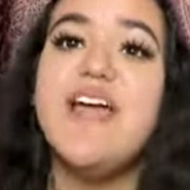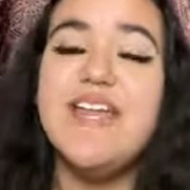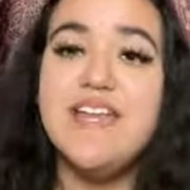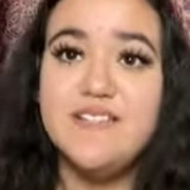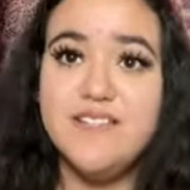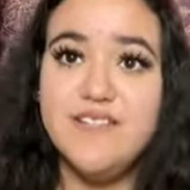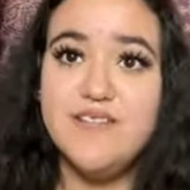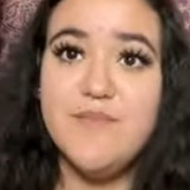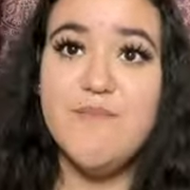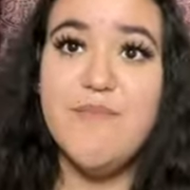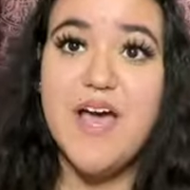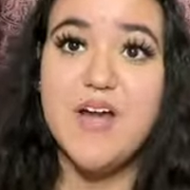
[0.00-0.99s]
it doesn't
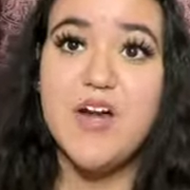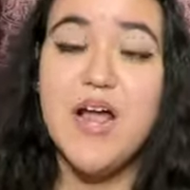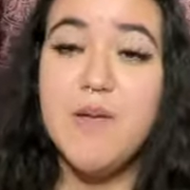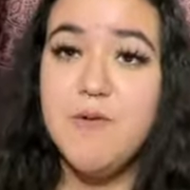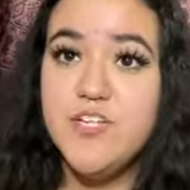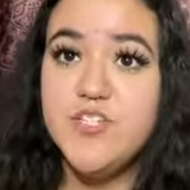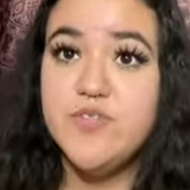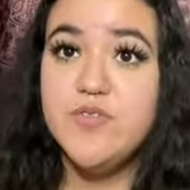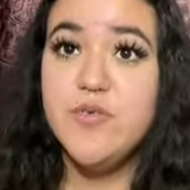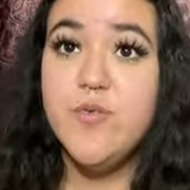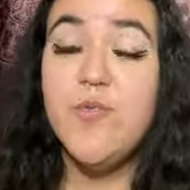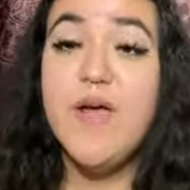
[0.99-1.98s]
matter how much
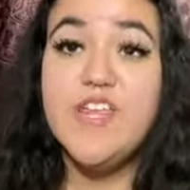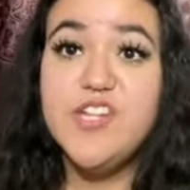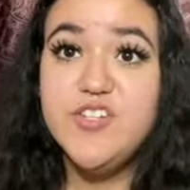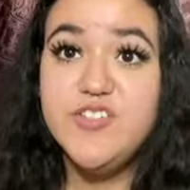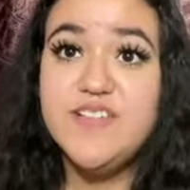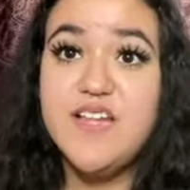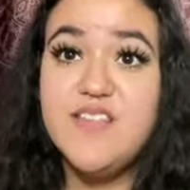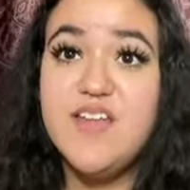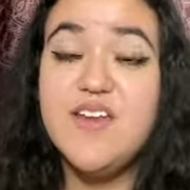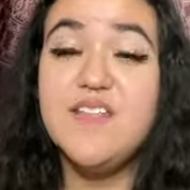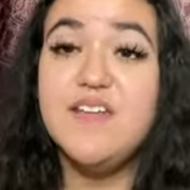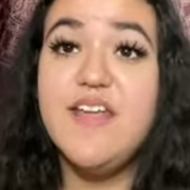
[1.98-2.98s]
weight you lose at the end
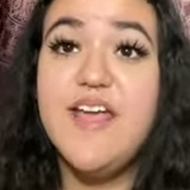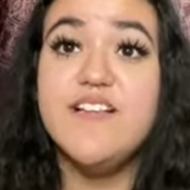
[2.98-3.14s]
of the day.